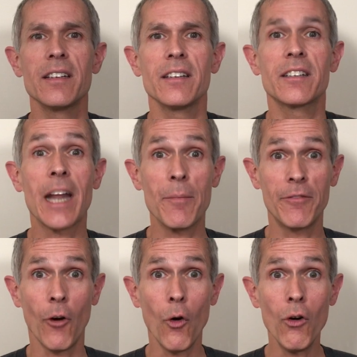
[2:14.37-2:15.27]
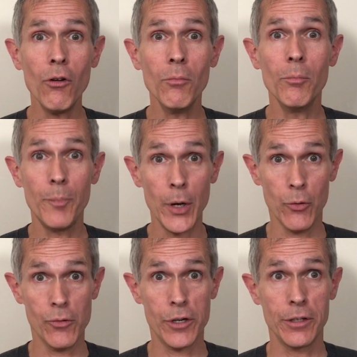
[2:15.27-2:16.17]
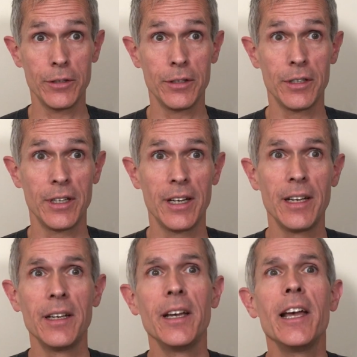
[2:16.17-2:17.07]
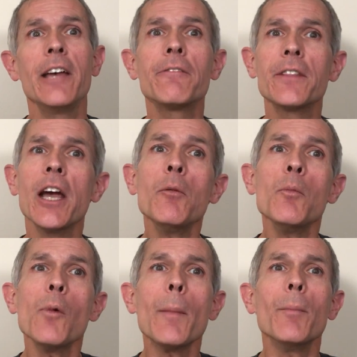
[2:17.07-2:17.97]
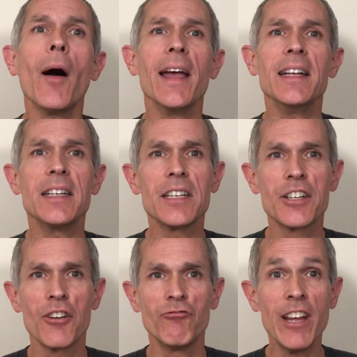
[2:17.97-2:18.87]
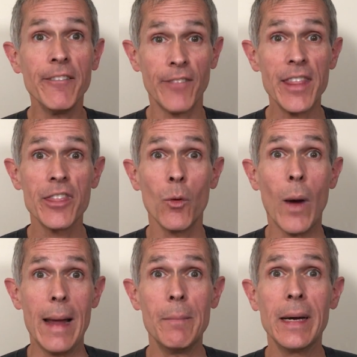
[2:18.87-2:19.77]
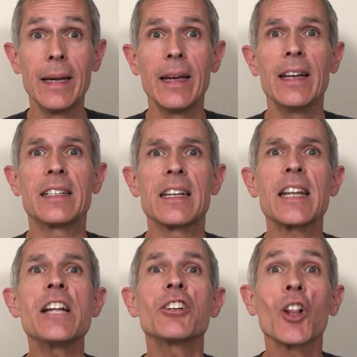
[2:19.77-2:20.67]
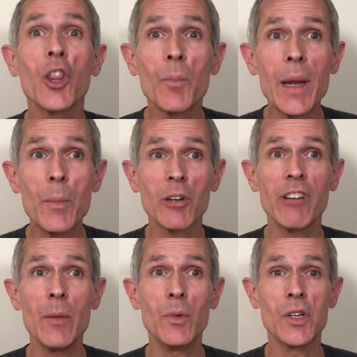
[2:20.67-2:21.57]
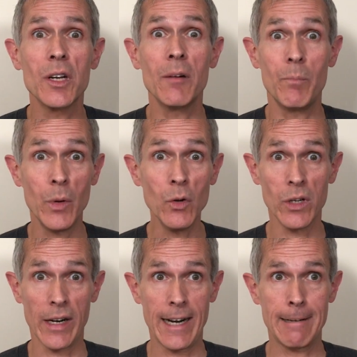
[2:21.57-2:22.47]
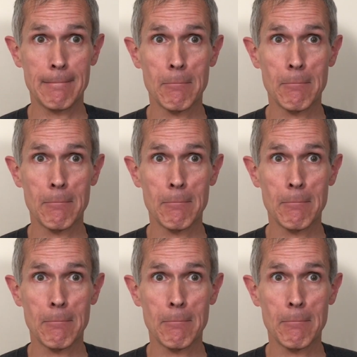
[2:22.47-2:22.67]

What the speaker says: Step 4. Build. If the Open Web Mind is to reinvent the web, it's essential that people are able to build on it.